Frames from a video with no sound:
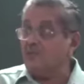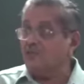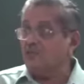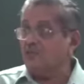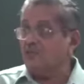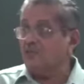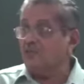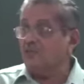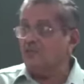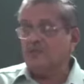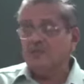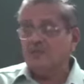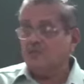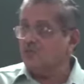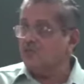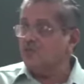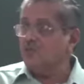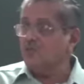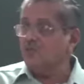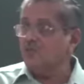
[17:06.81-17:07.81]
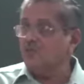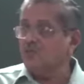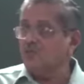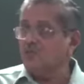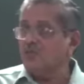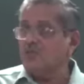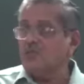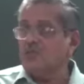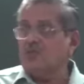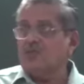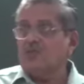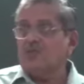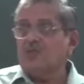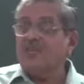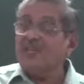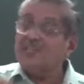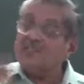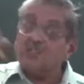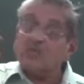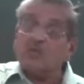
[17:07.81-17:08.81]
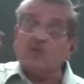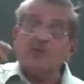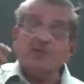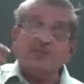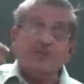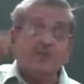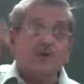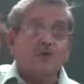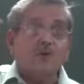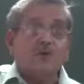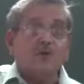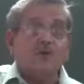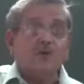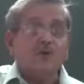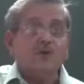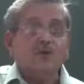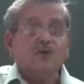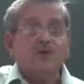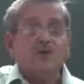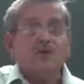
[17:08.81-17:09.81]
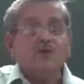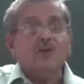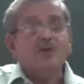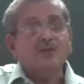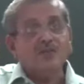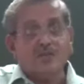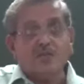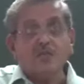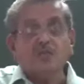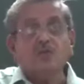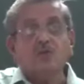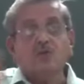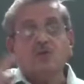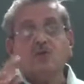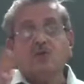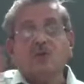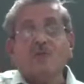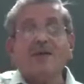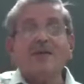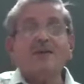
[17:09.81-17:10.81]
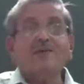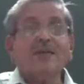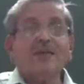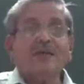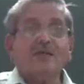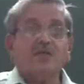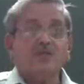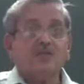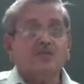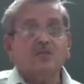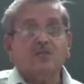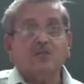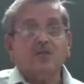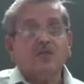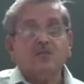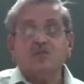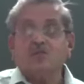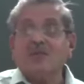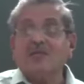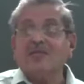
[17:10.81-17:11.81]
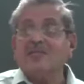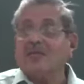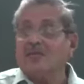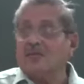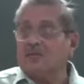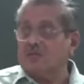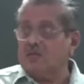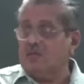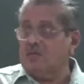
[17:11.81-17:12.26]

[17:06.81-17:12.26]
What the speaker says: Is it not? The ester group CO, it is also bivalent. So like that.